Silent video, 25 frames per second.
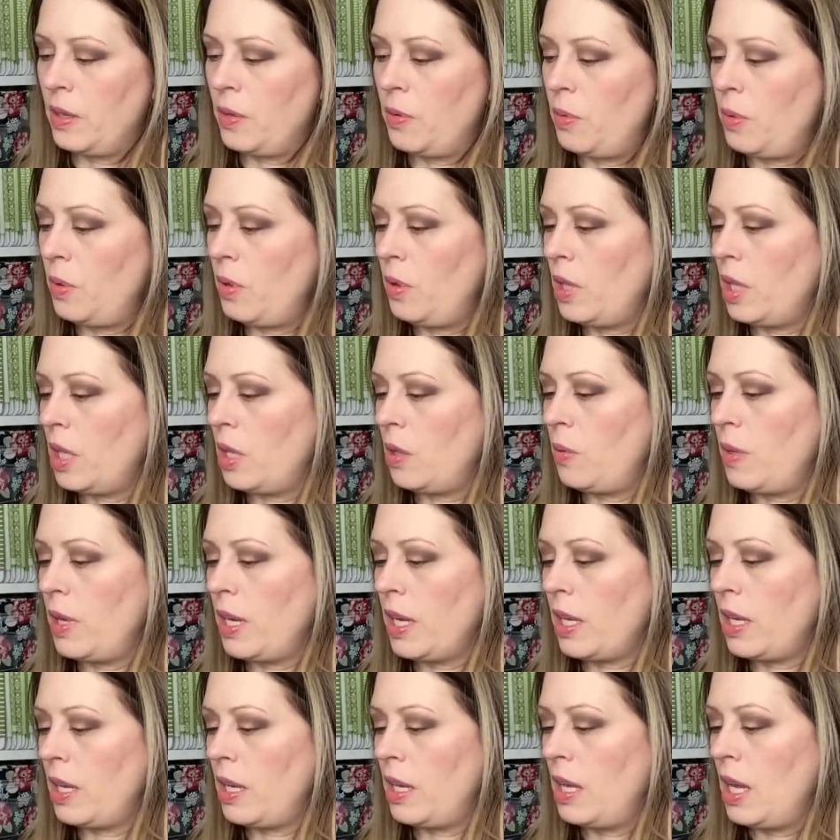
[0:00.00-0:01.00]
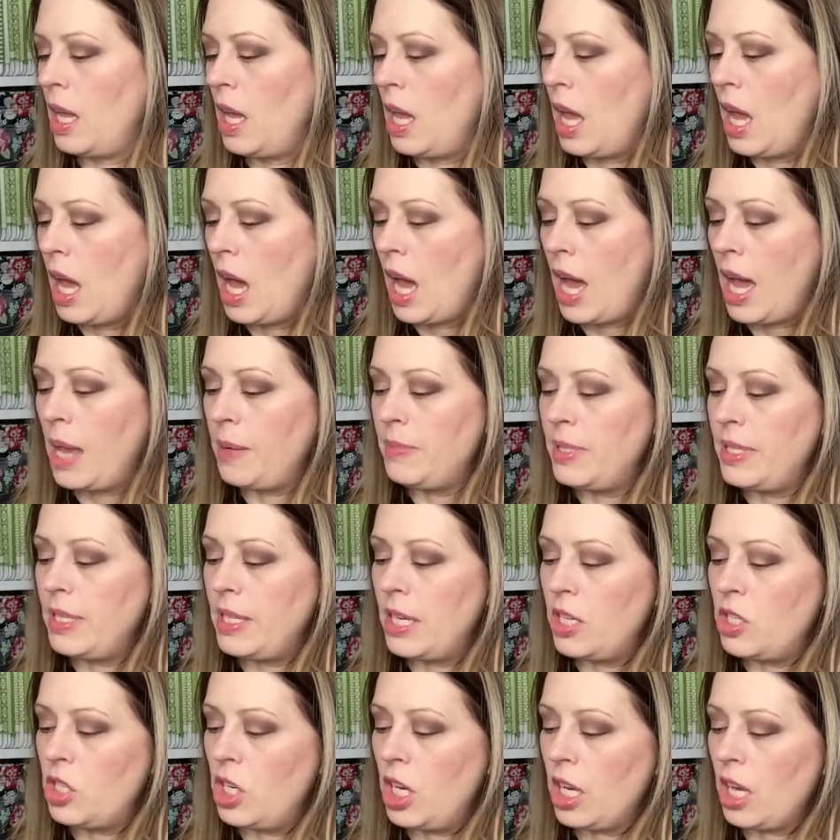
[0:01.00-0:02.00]
really quick. I'm
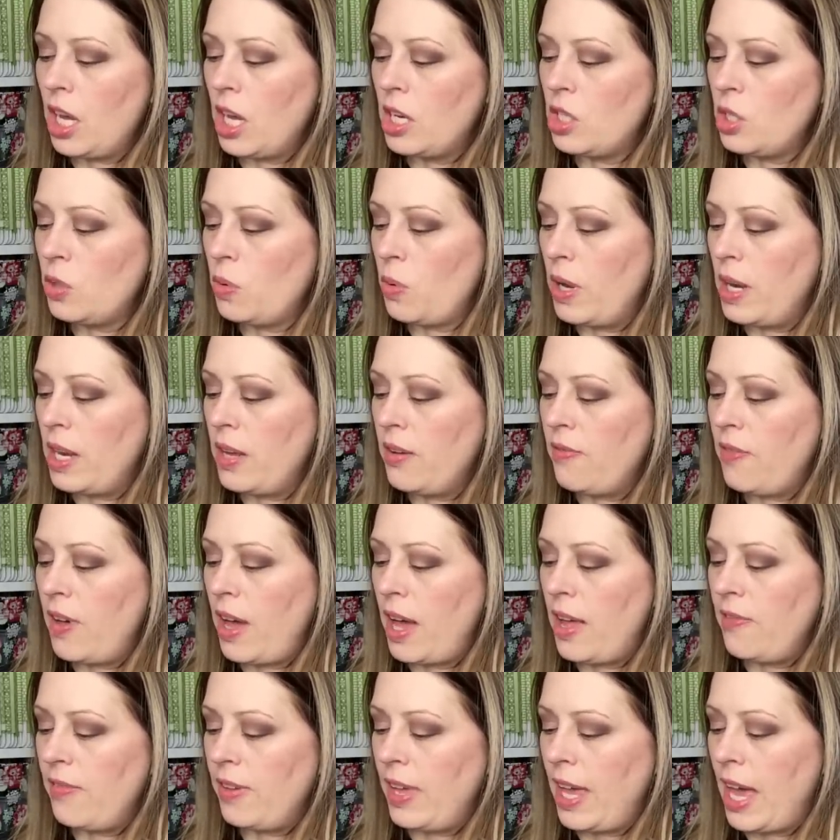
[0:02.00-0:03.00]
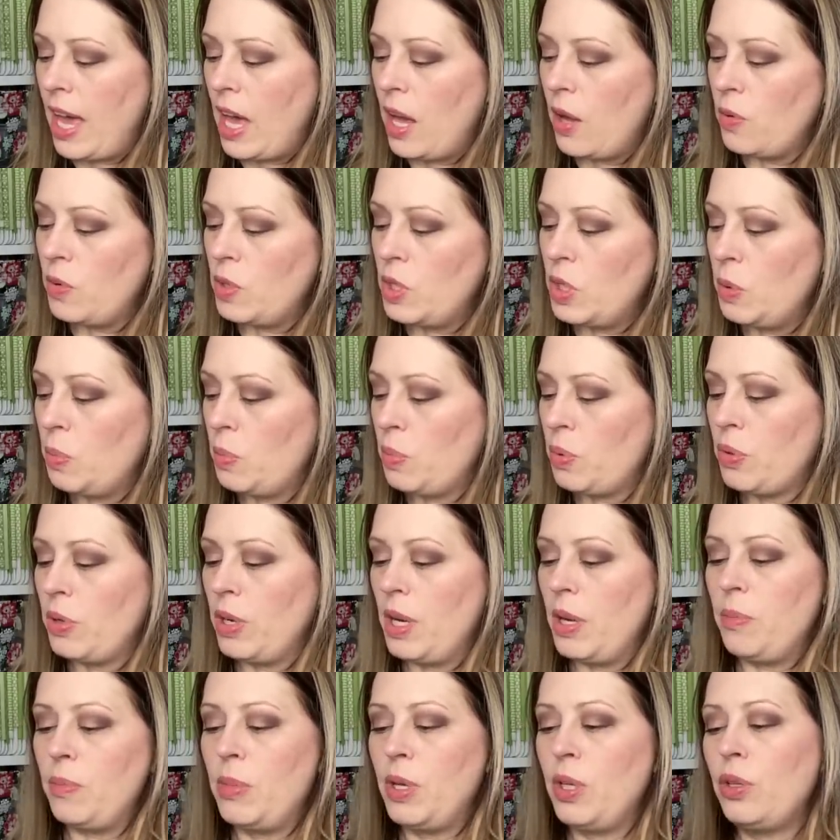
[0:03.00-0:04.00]
stitching on 25 count
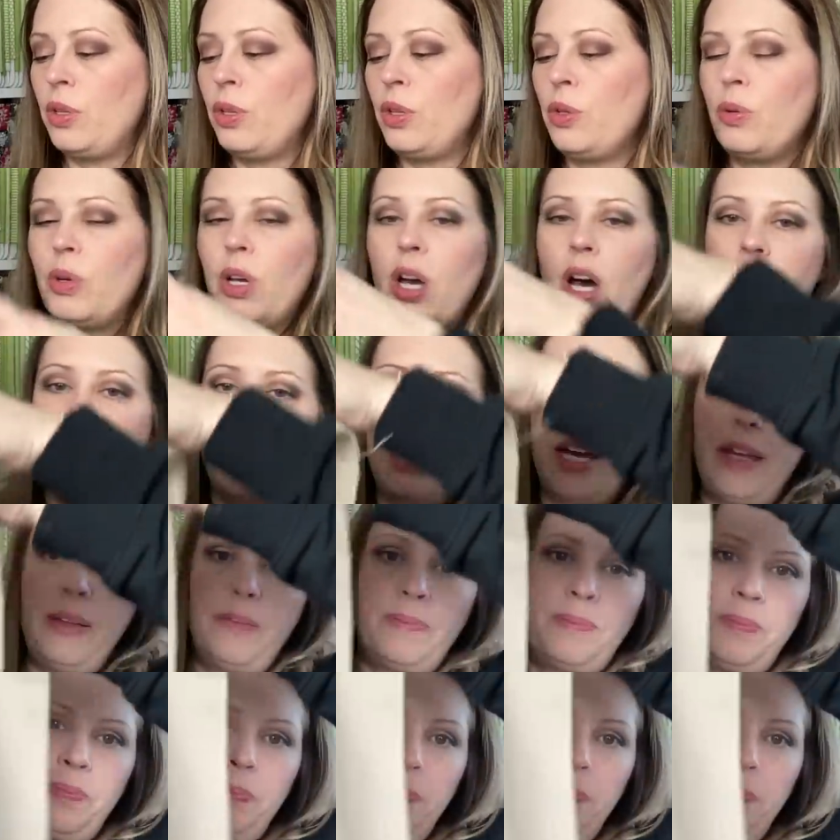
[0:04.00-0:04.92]
Prim Lugana.